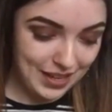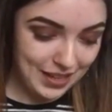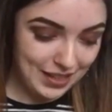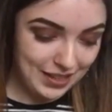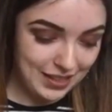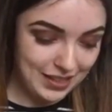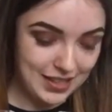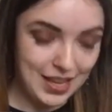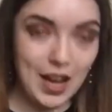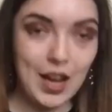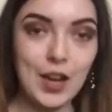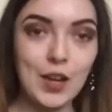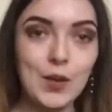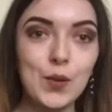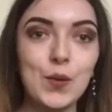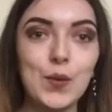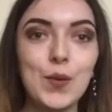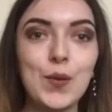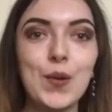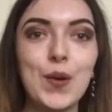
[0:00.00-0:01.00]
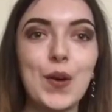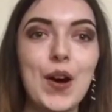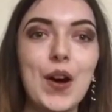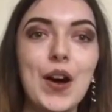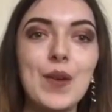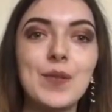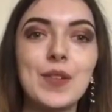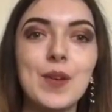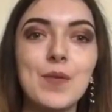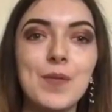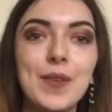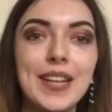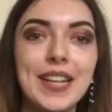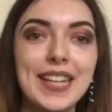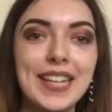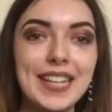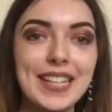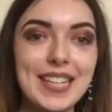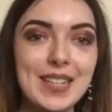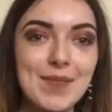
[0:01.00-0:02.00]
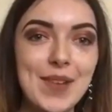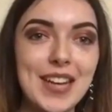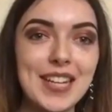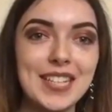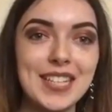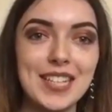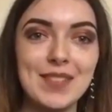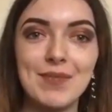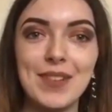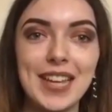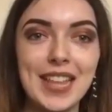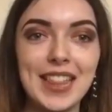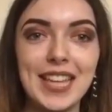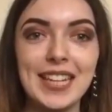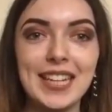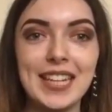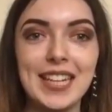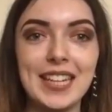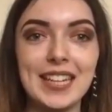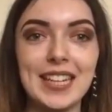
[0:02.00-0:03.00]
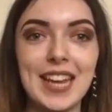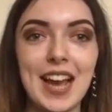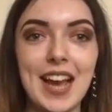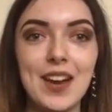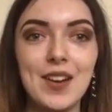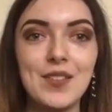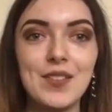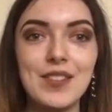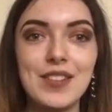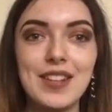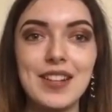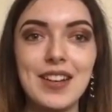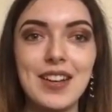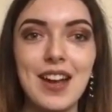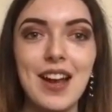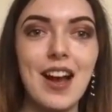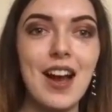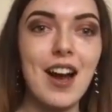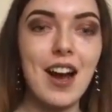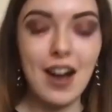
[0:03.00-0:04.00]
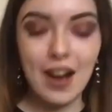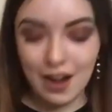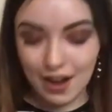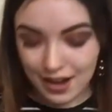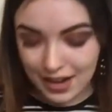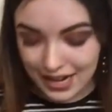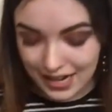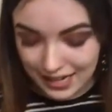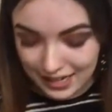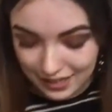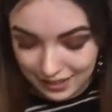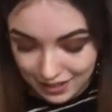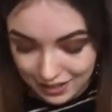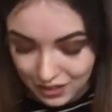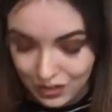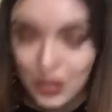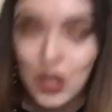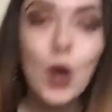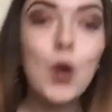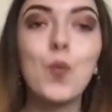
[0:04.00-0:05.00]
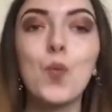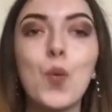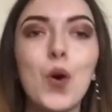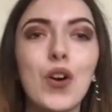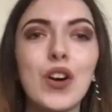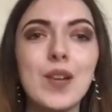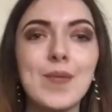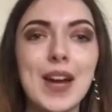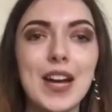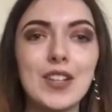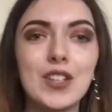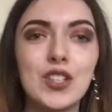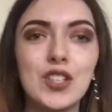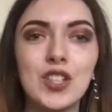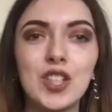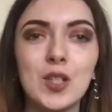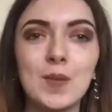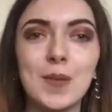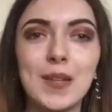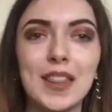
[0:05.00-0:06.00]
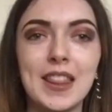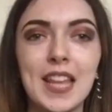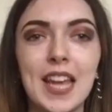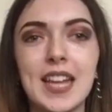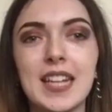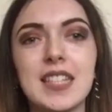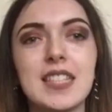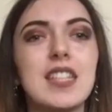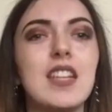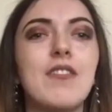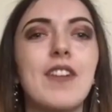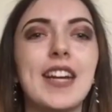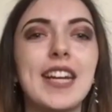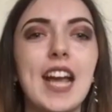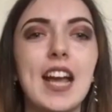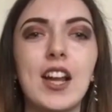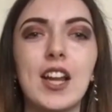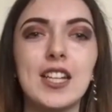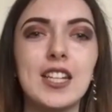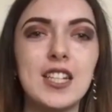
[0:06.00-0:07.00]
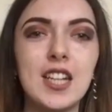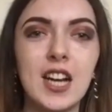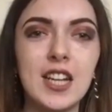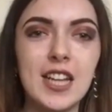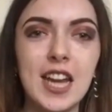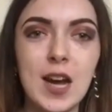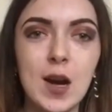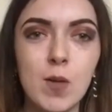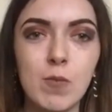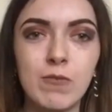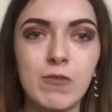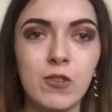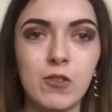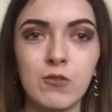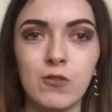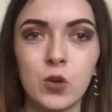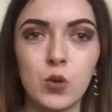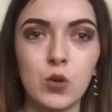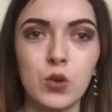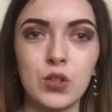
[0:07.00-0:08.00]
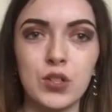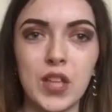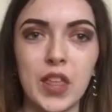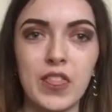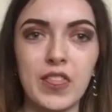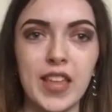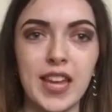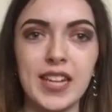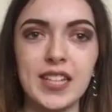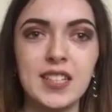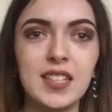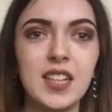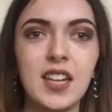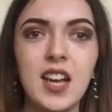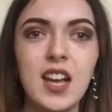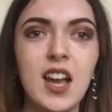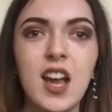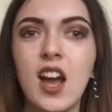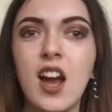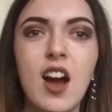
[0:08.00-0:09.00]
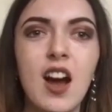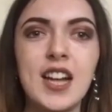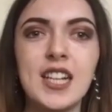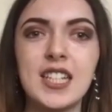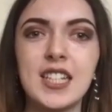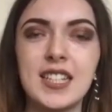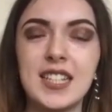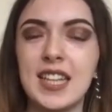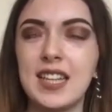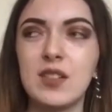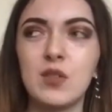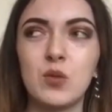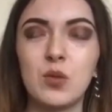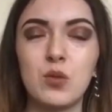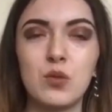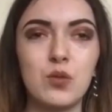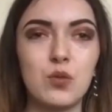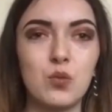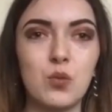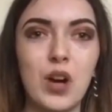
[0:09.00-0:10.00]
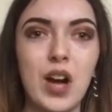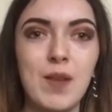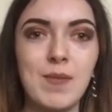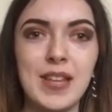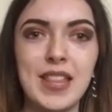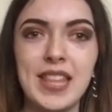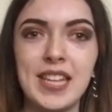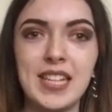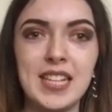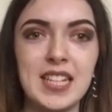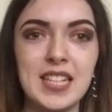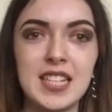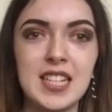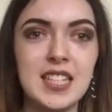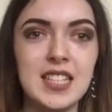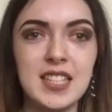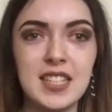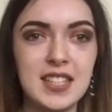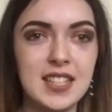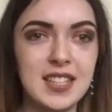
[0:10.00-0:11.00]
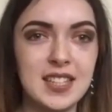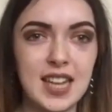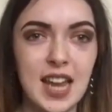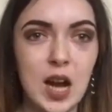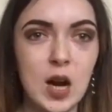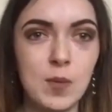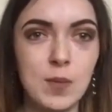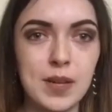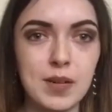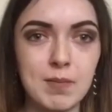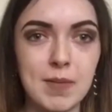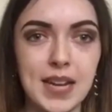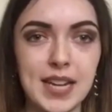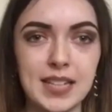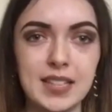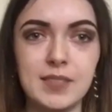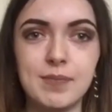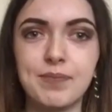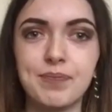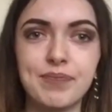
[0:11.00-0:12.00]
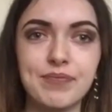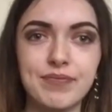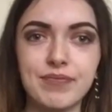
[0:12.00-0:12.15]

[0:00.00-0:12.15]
so I'm completely managing my thinking now. I don't worry about stupid things and if I get like an unhelpful thought or something I just think well why am I thinking this this isn't helping me